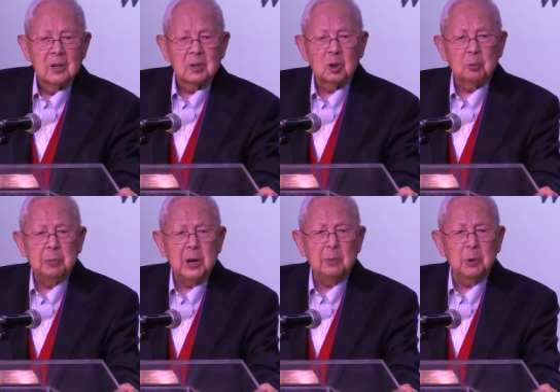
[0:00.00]
So,
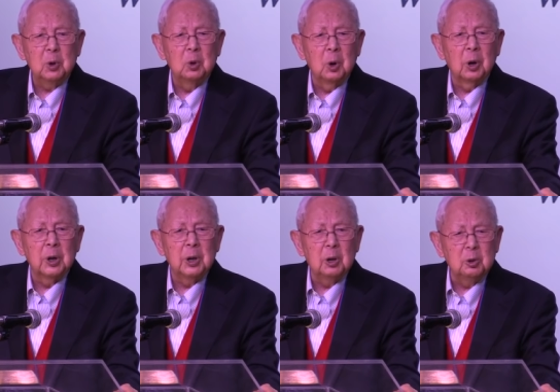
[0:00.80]
people who are
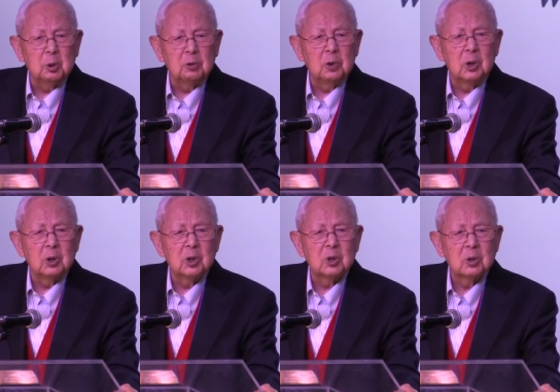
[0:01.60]

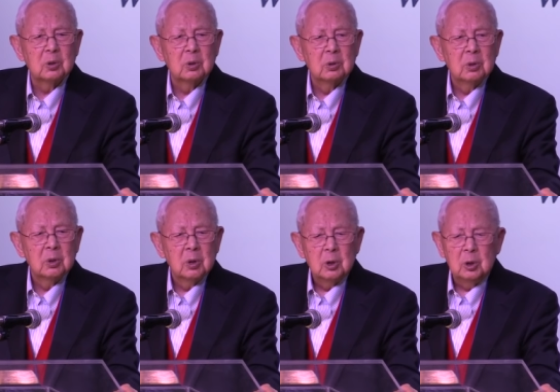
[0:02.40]
introverts
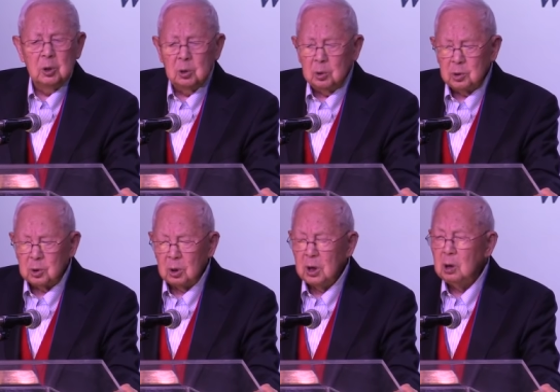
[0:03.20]

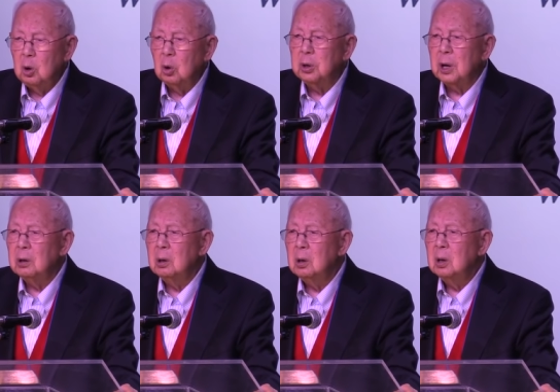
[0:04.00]
usually
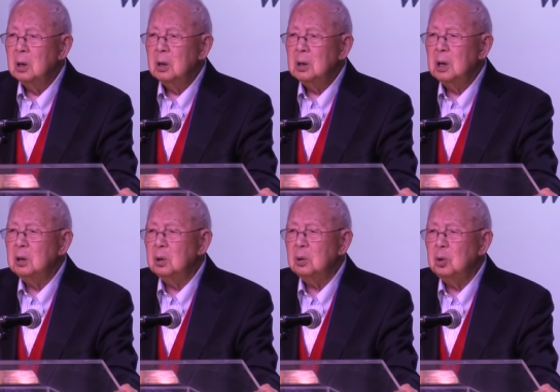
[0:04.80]
looking
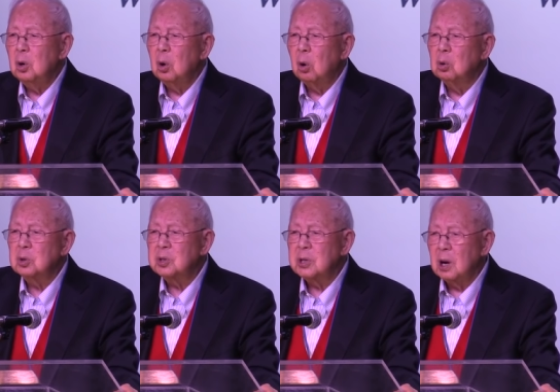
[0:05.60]
into your
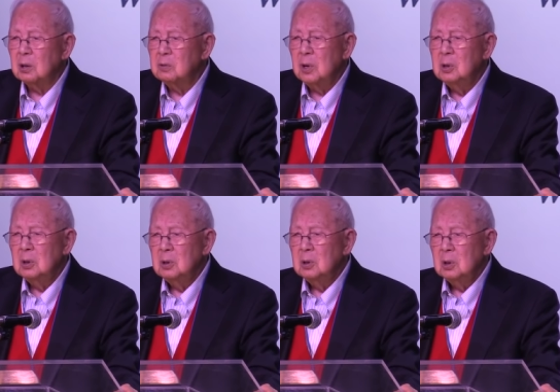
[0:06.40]
own self
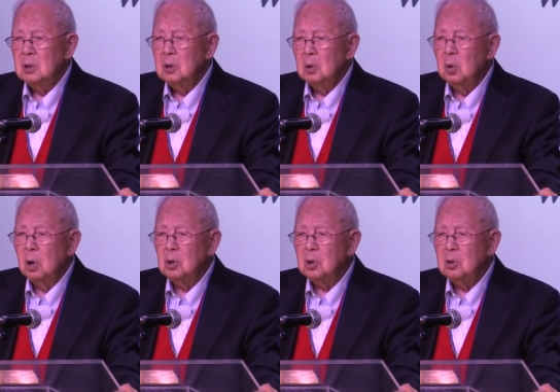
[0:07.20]

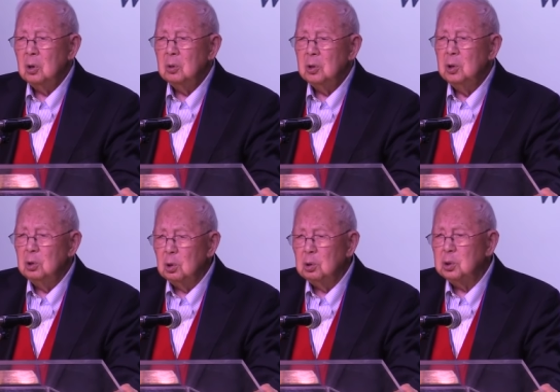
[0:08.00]
will
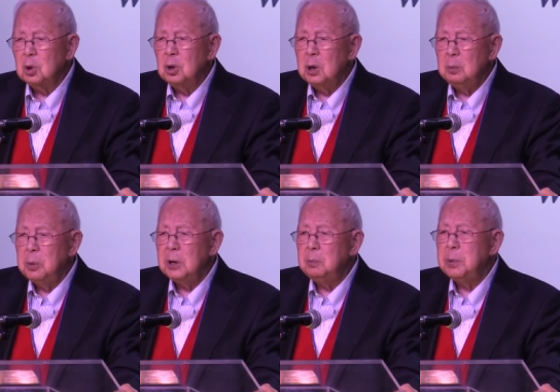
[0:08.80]
usually
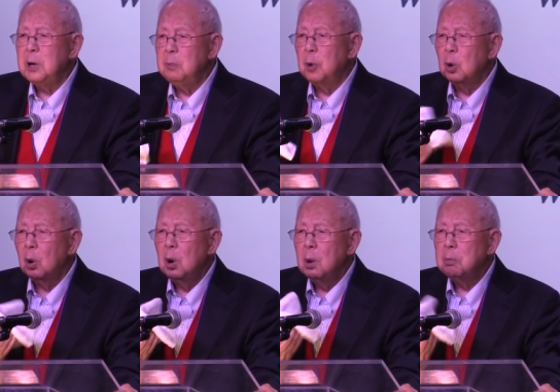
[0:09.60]
be people
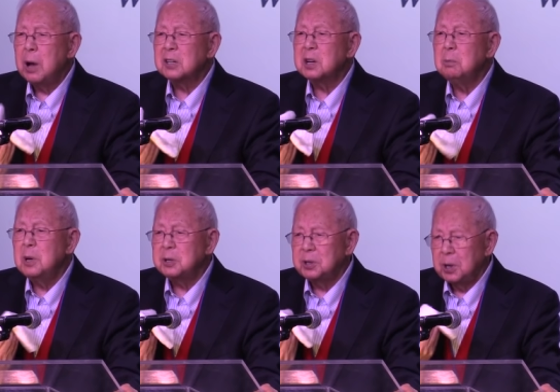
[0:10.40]

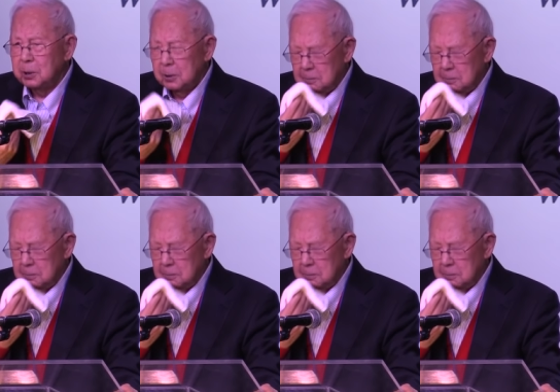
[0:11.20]
pessimistic.